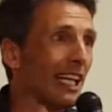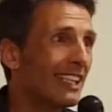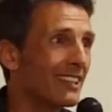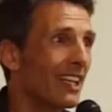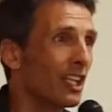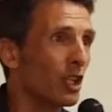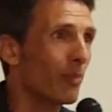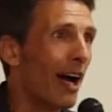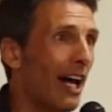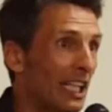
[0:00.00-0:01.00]
placed it in
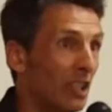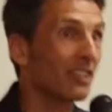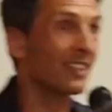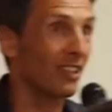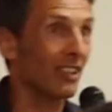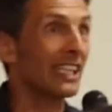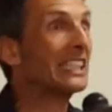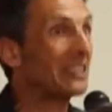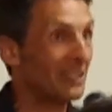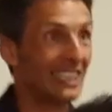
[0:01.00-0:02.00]
your body, you're still like,
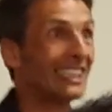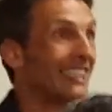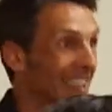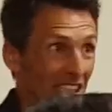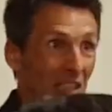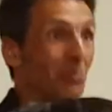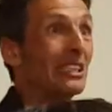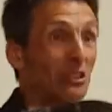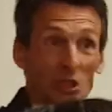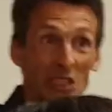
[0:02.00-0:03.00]
okay, this is a
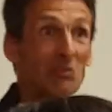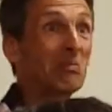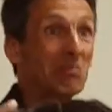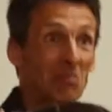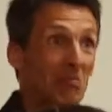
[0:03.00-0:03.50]
big one.